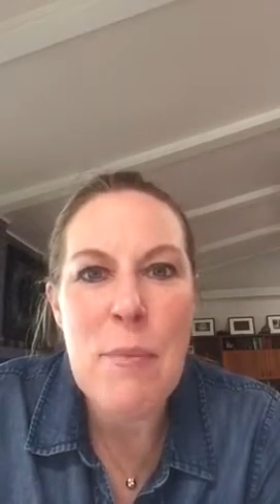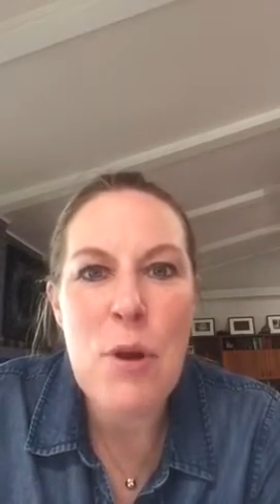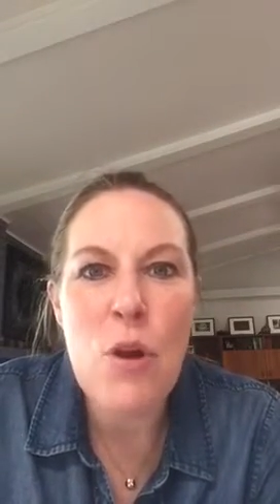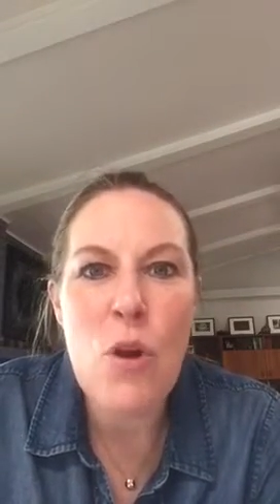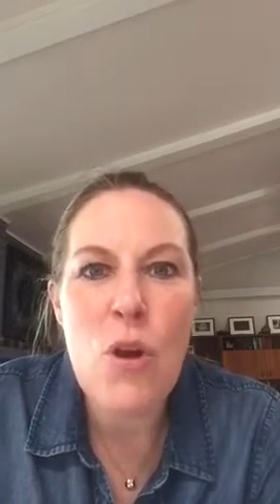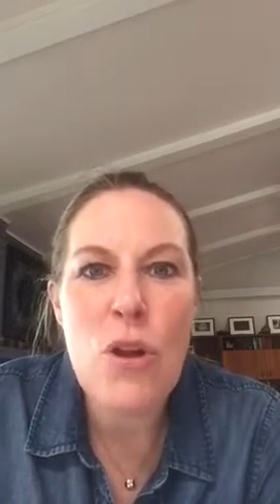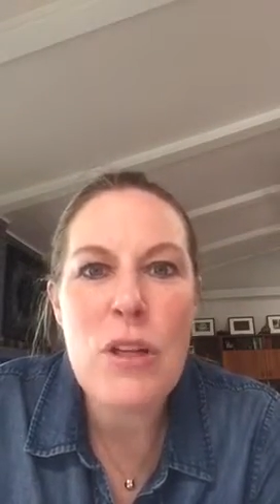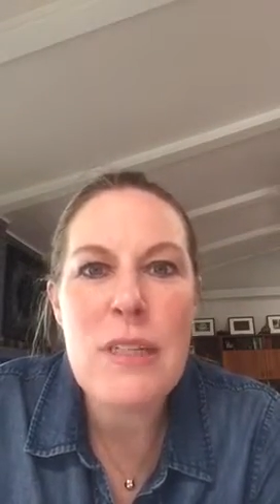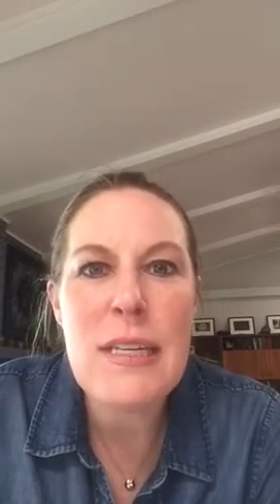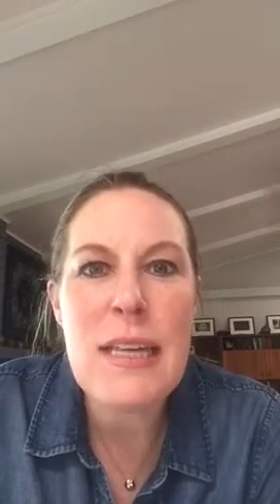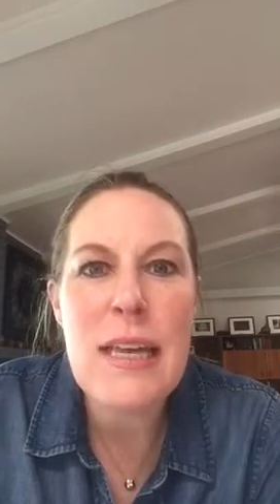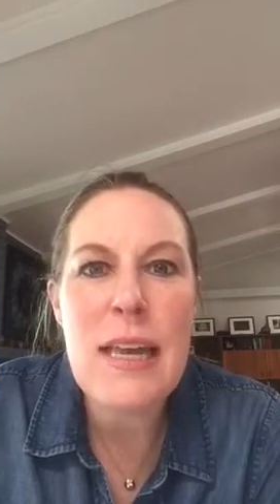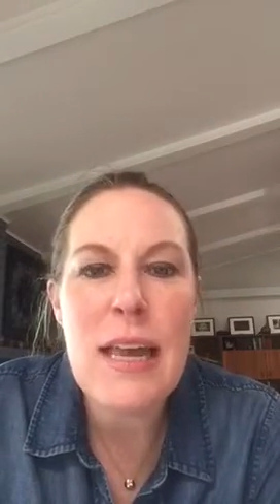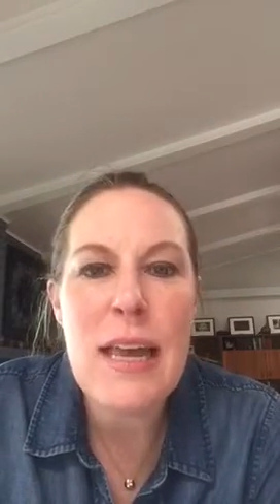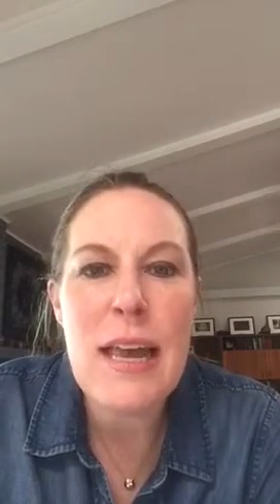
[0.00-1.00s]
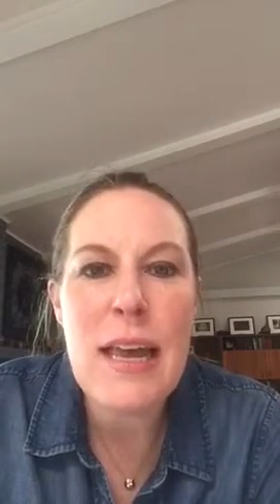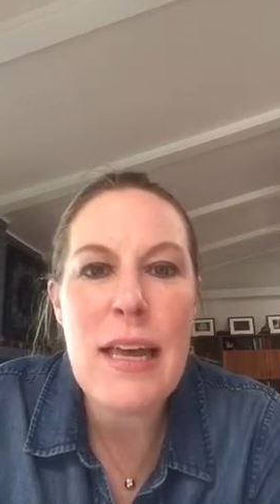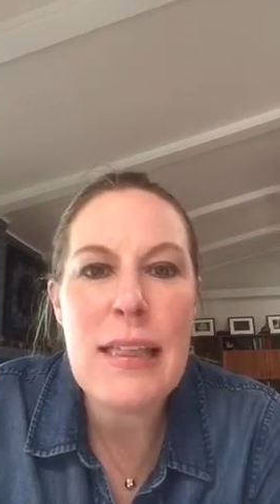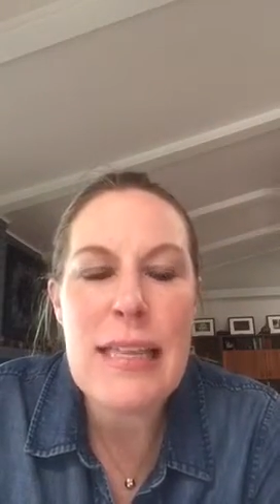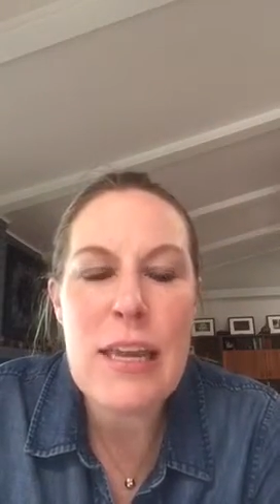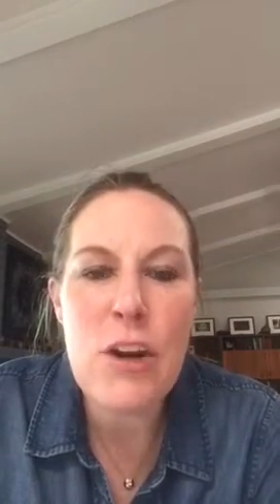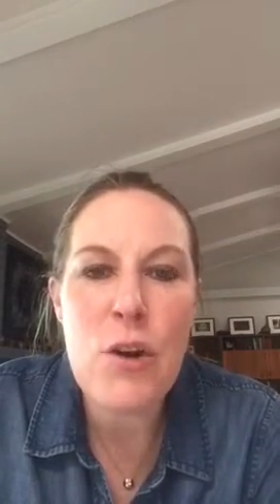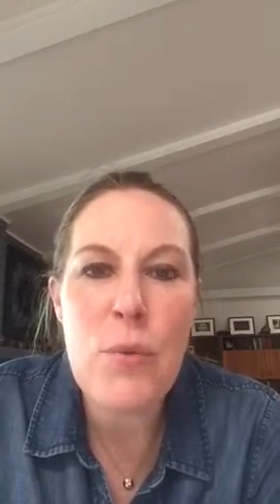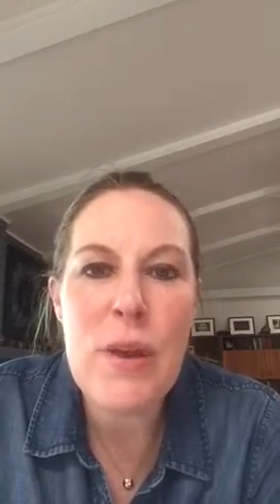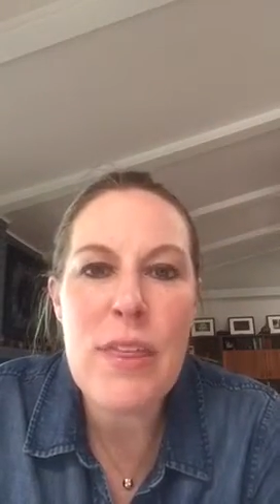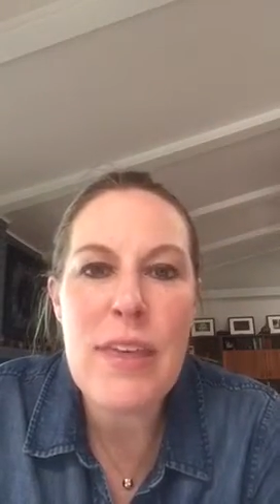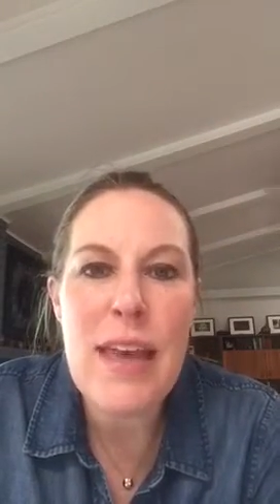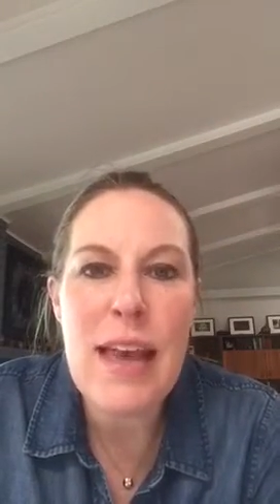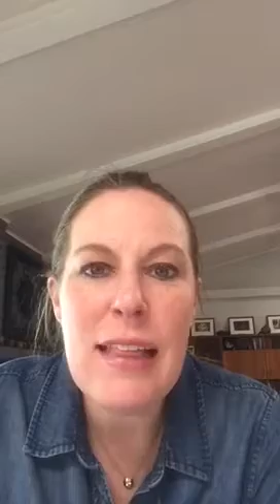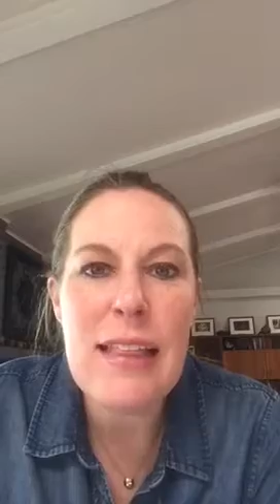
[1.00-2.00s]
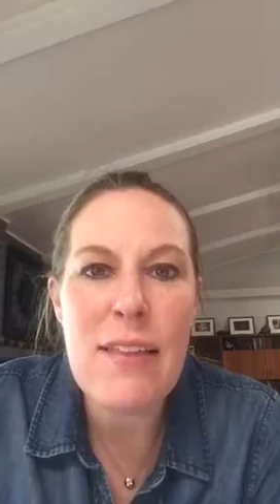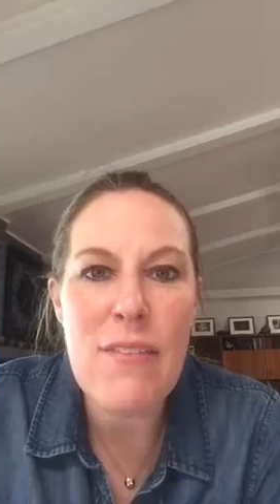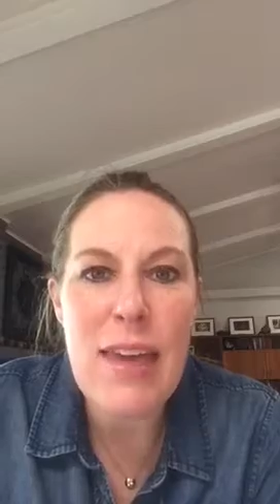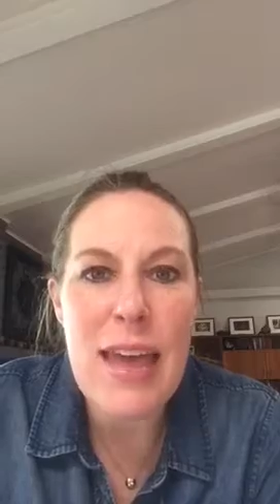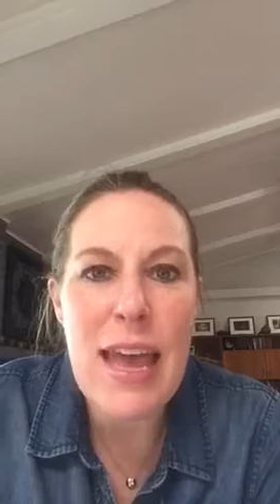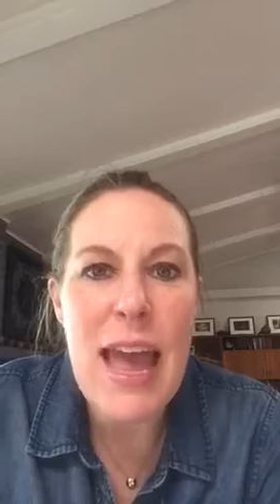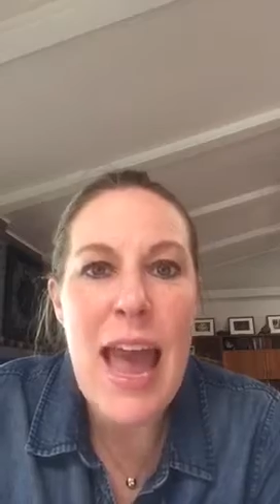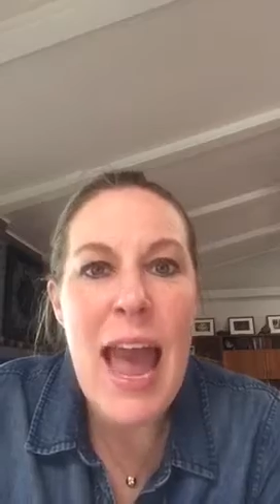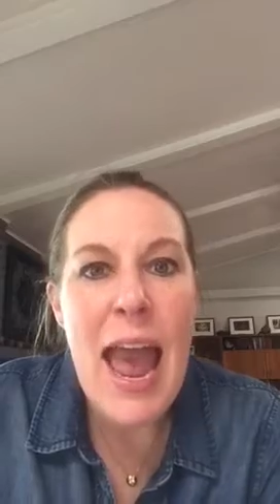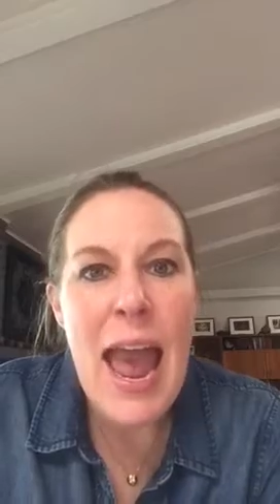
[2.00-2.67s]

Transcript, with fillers: I'm a gold leader with Young Living